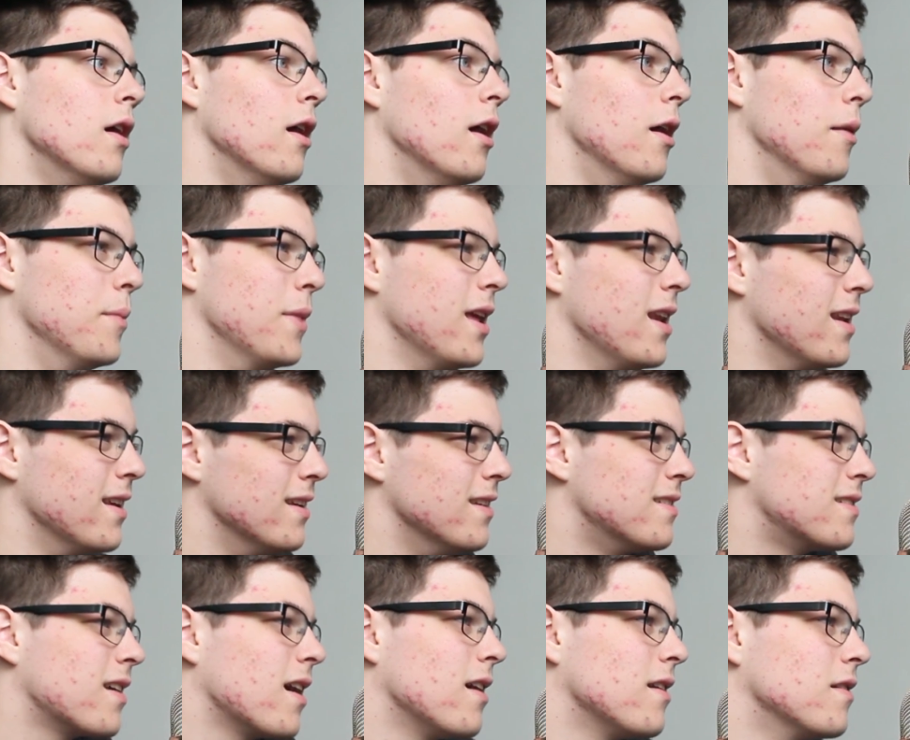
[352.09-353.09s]
It
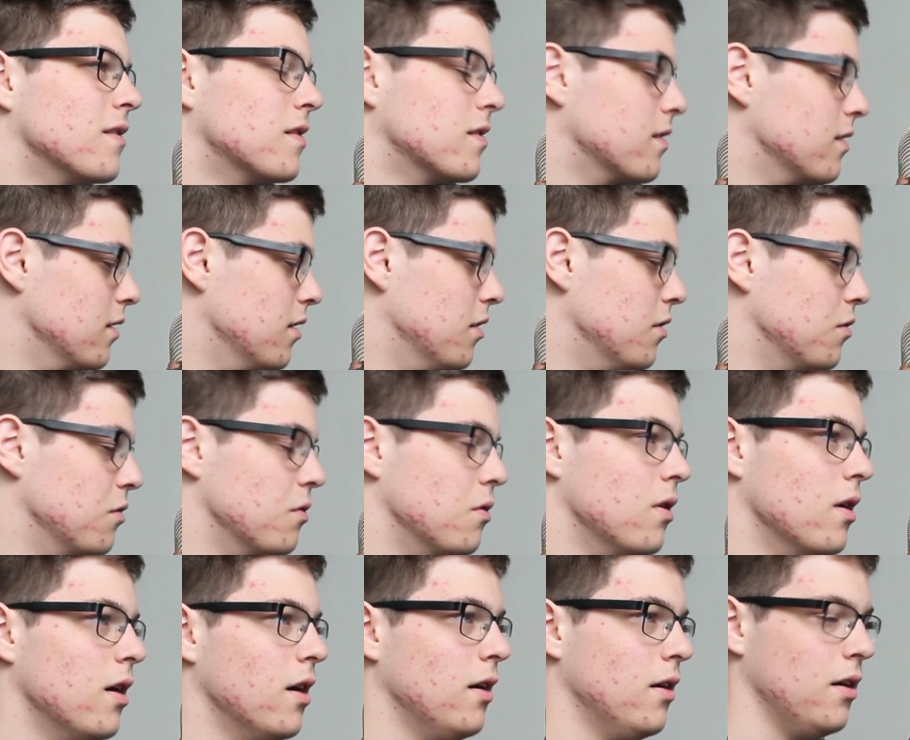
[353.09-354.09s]
is kind of
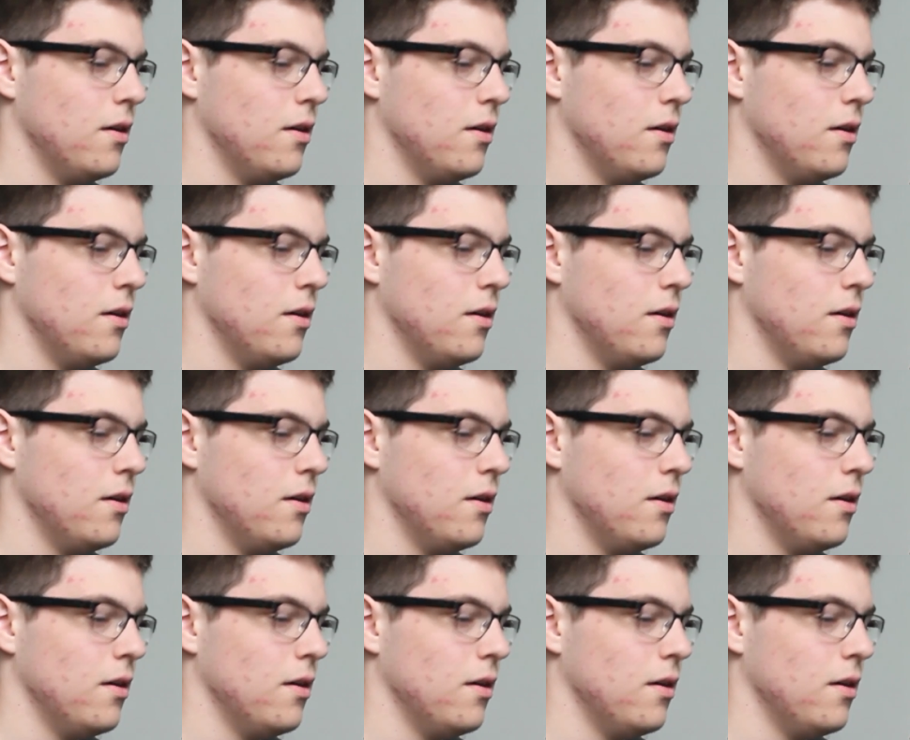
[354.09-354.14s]
slow.